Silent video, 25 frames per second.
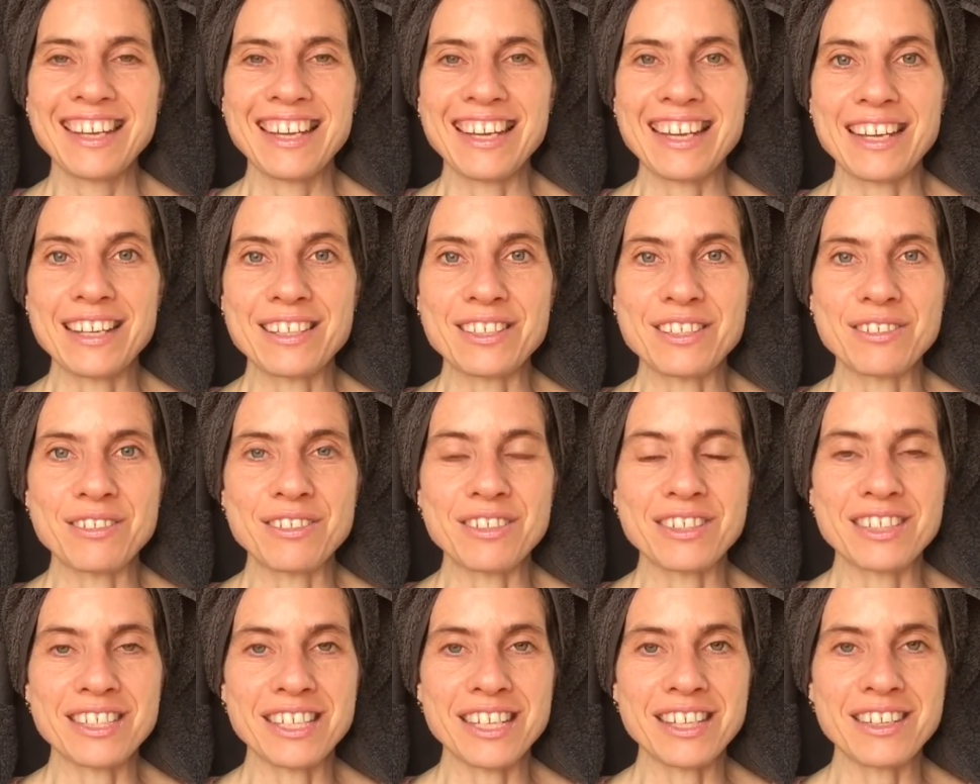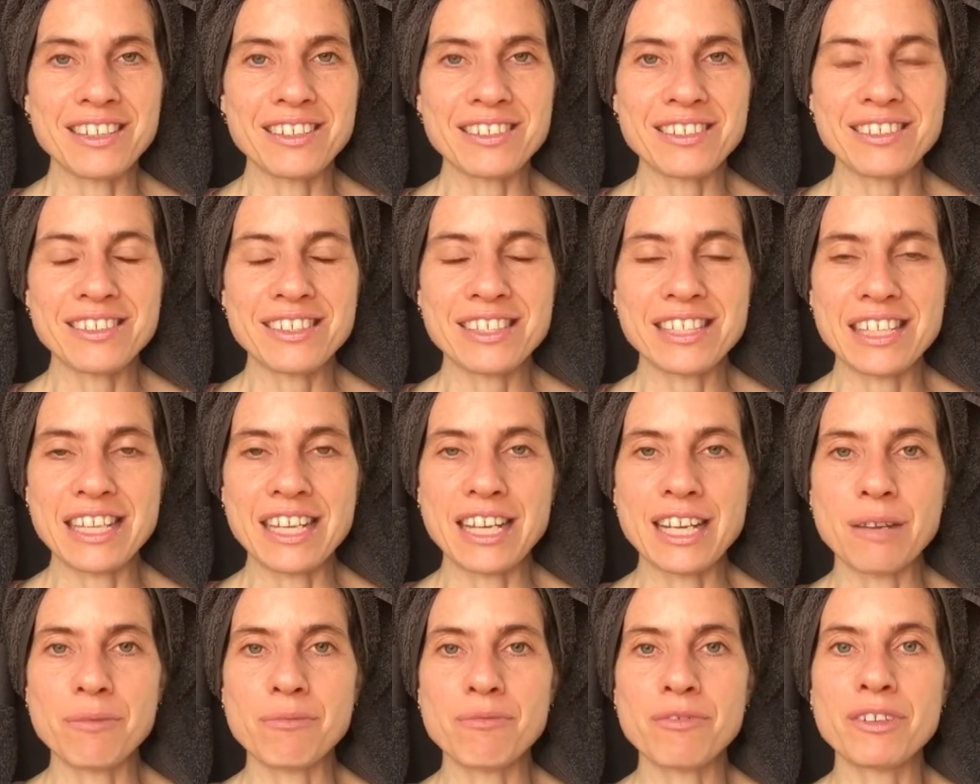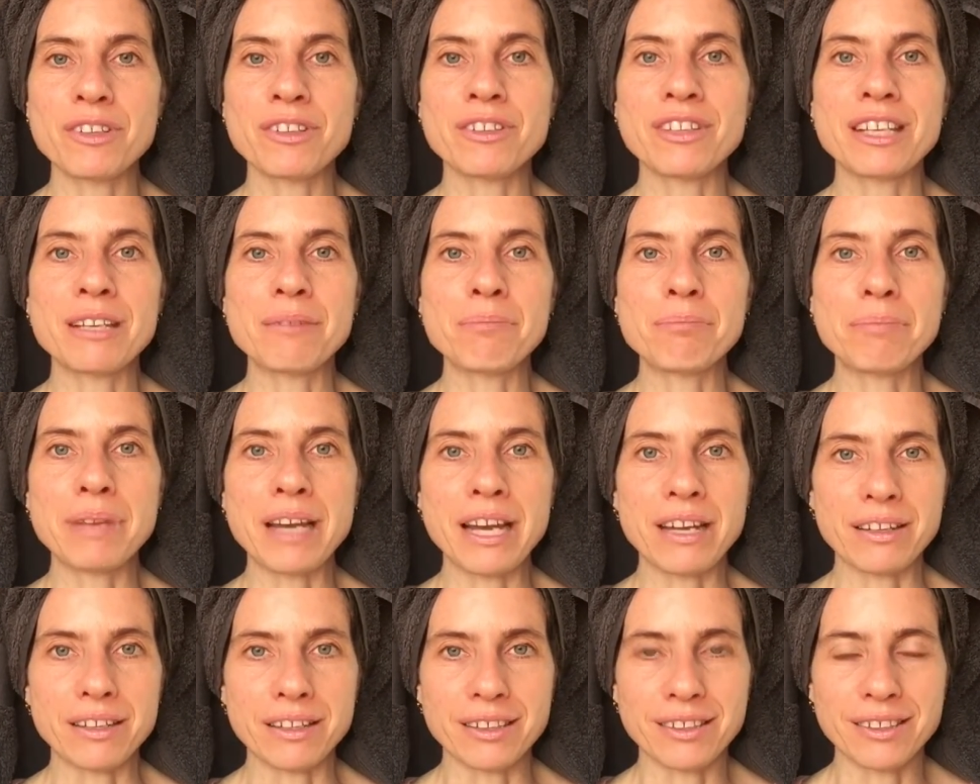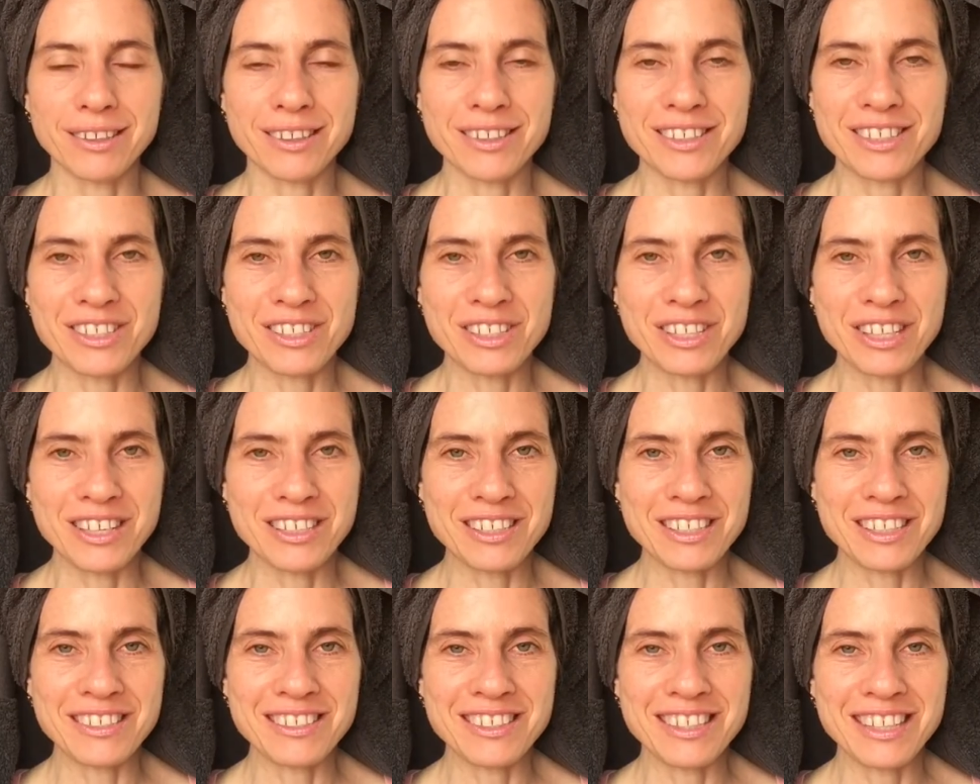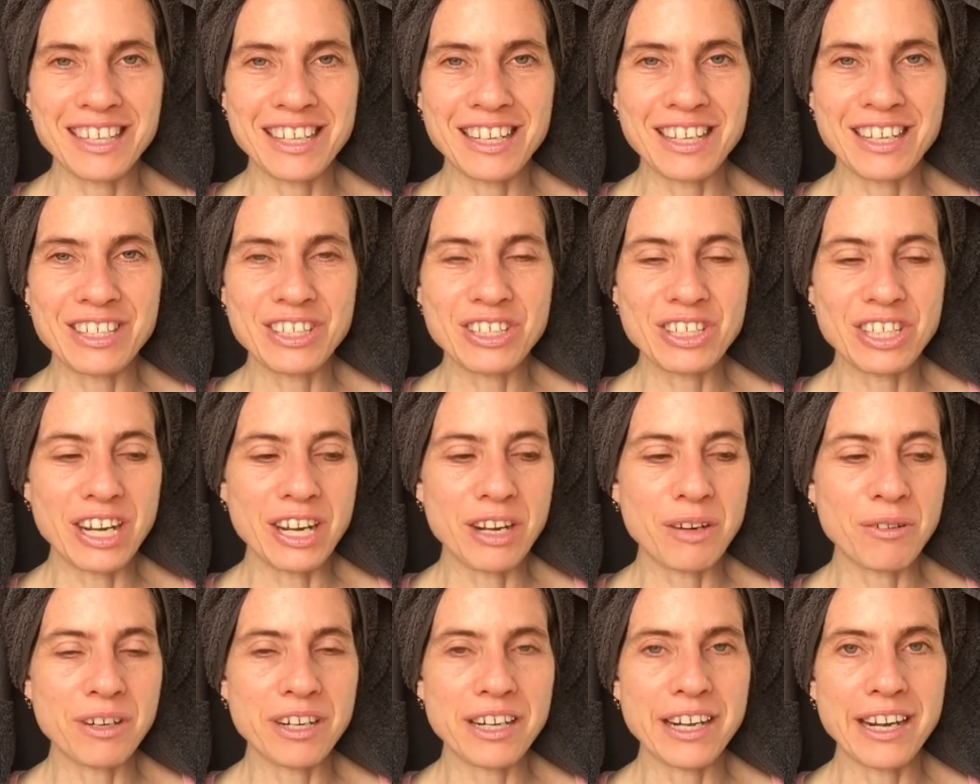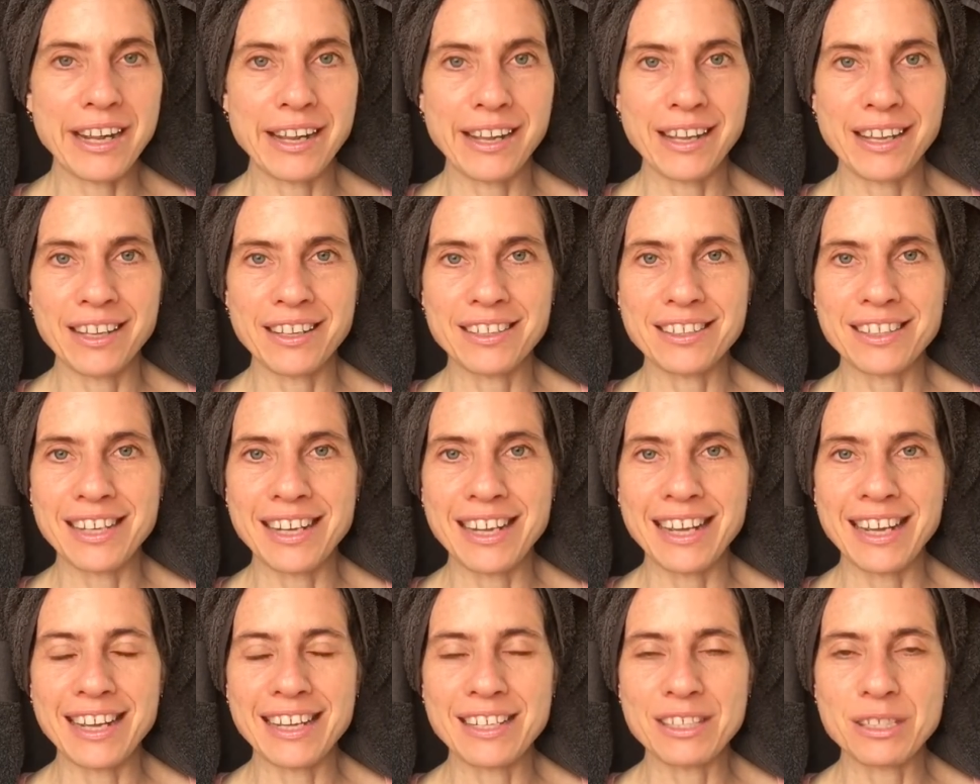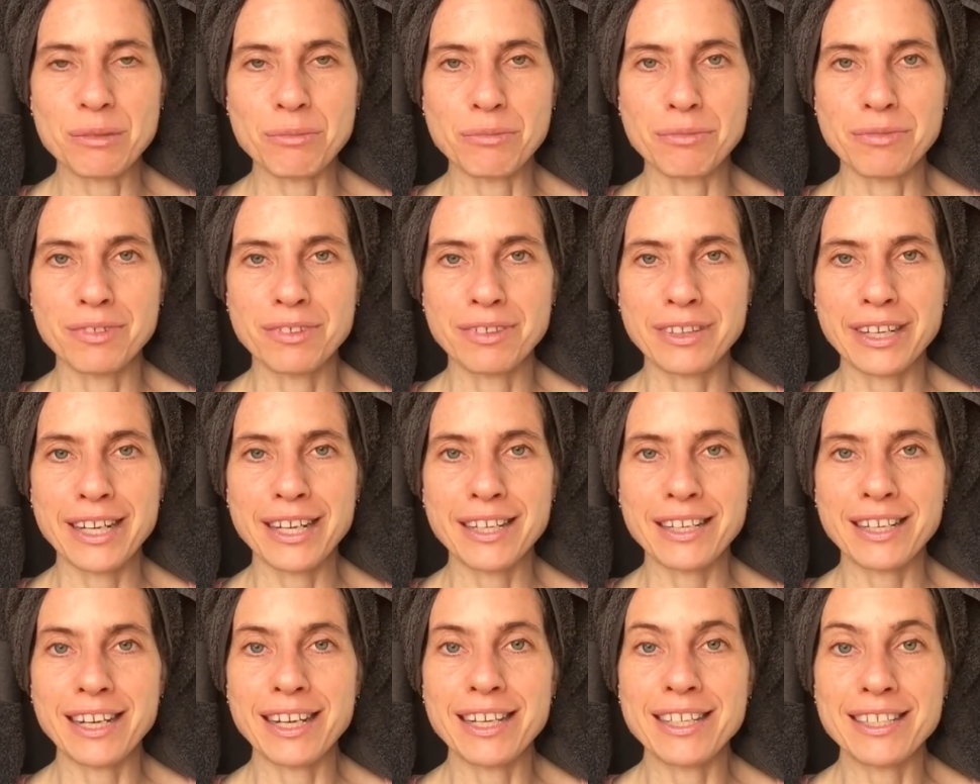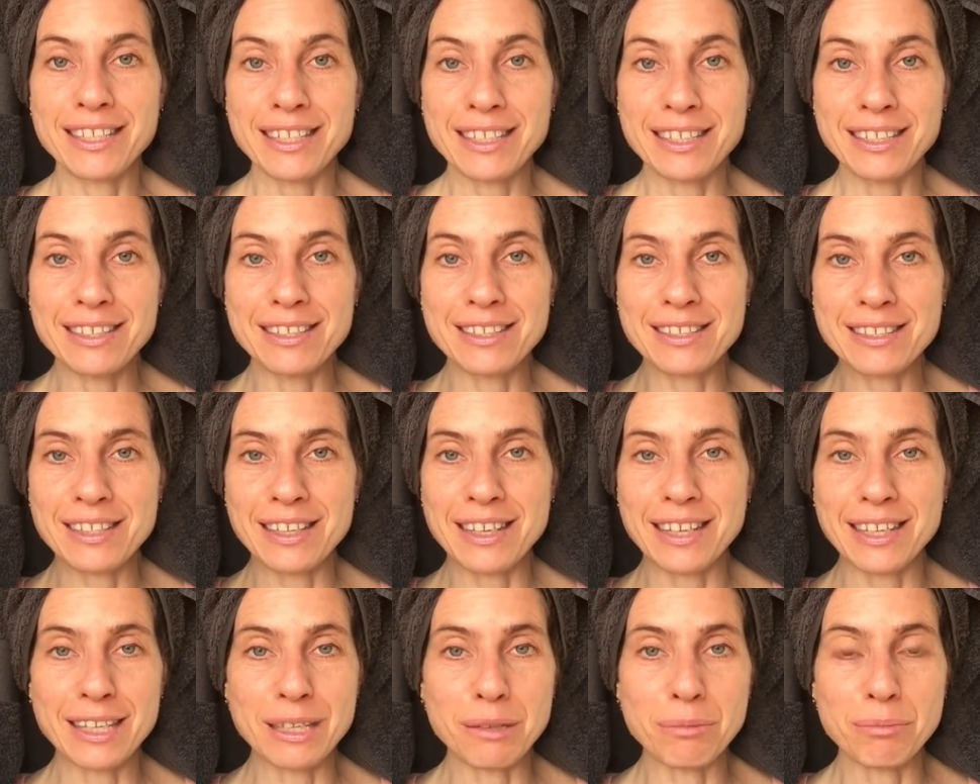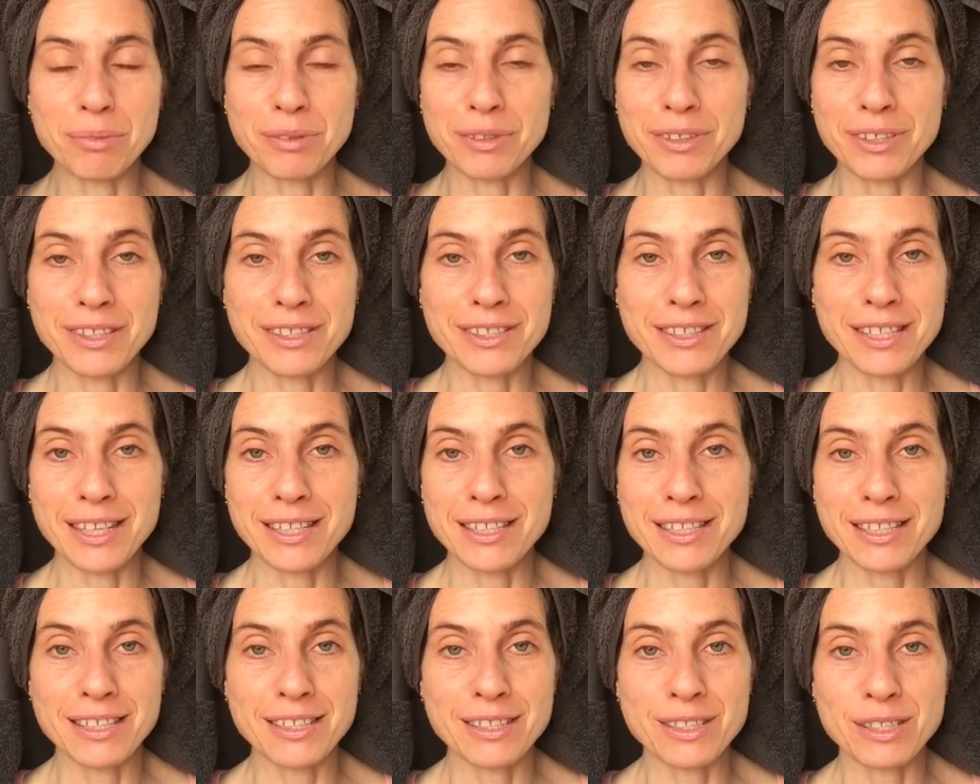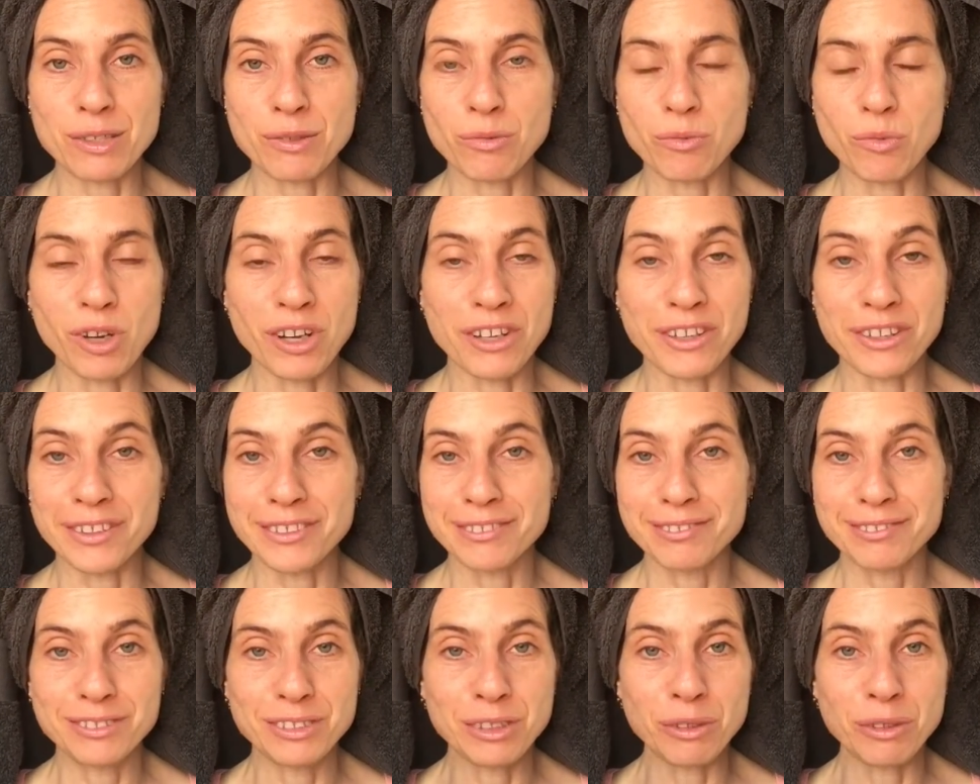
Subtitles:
As you can tell, today I'm feeling better. I just got done taking a shower and I had some great ideas. I get brilliant ideas in water.